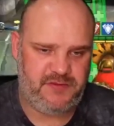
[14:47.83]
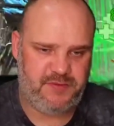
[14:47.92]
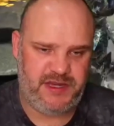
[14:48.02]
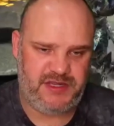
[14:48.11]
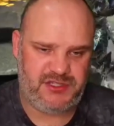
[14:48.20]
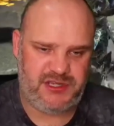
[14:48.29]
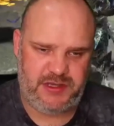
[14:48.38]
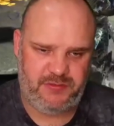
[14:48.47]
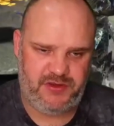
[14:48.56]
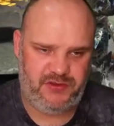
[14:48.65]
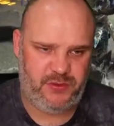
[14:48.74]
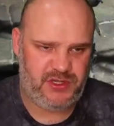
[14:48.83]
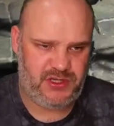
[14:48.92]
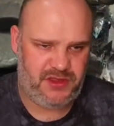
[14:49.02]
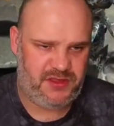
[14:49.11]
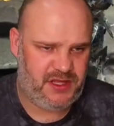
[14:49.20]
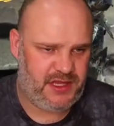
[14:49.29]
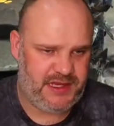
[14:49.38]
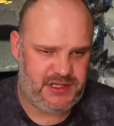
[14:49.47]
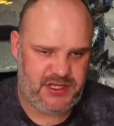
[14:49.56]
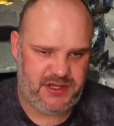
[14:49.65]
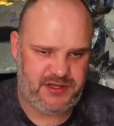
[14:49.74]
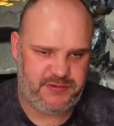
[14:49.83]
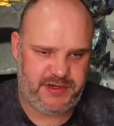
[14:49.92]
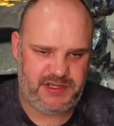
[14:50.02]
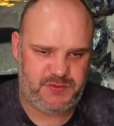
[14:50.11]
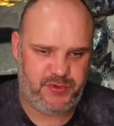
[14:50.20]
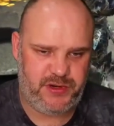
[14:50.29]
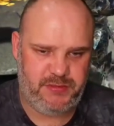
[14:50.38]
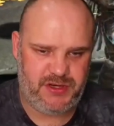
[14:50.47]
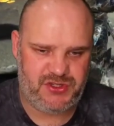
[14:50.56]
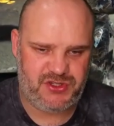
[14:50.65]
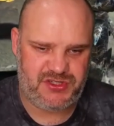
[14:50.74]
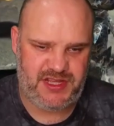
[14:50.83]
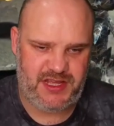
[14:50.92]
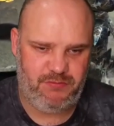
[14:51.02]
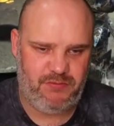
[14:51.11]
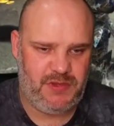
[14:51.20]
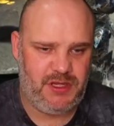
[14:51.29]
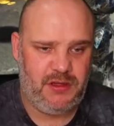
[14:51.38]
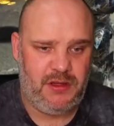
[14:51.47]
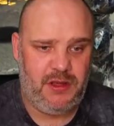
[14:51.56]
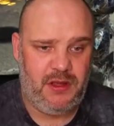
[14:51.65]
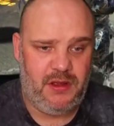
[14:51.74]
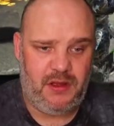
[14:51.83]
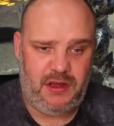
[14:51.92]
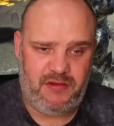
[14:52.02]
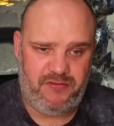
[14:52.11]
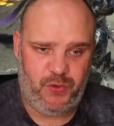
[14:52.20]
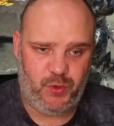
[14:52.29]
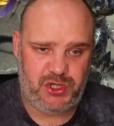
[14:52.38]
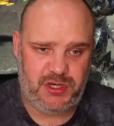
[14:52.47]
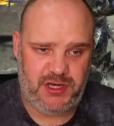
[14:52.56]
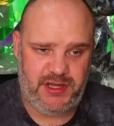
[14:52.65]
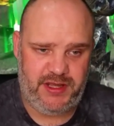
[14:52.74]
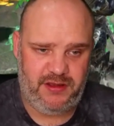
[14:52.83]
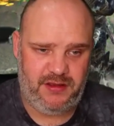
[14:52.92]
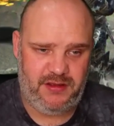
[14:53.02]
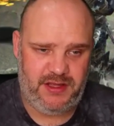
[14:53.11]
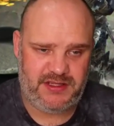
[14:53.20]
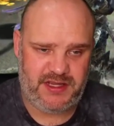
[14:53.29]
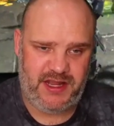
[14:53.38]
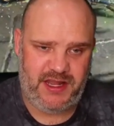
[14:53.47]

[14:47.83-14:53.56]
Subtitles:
based champions, which I think actually in this run is pretty much just him. Unfortunately, he's going to hit